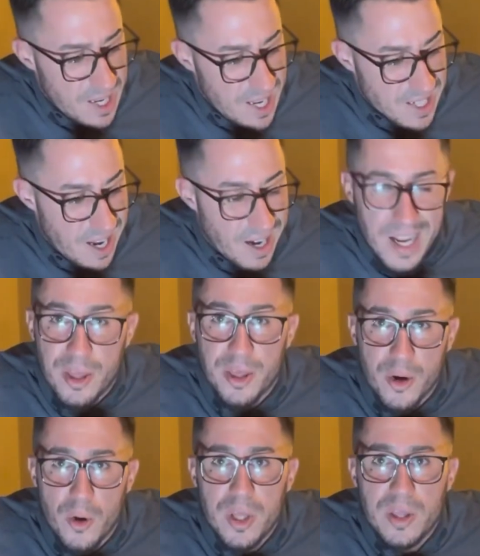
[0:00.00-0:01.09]
is at a
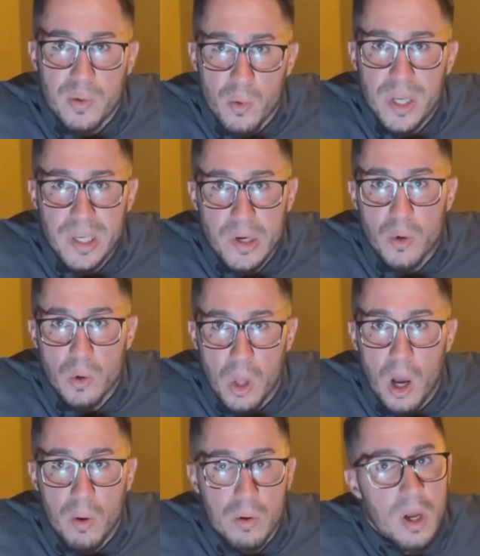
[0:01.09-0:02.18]
33-year
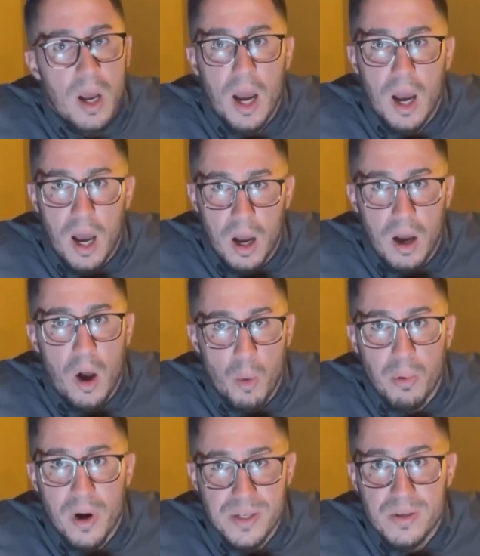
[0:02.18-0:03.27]
low. Home
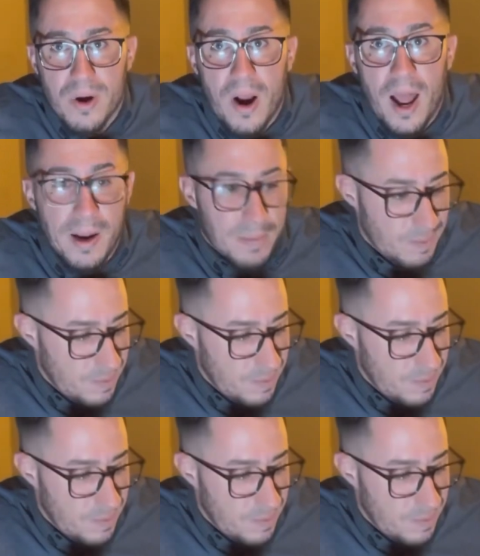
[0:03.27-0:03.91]
prices are high.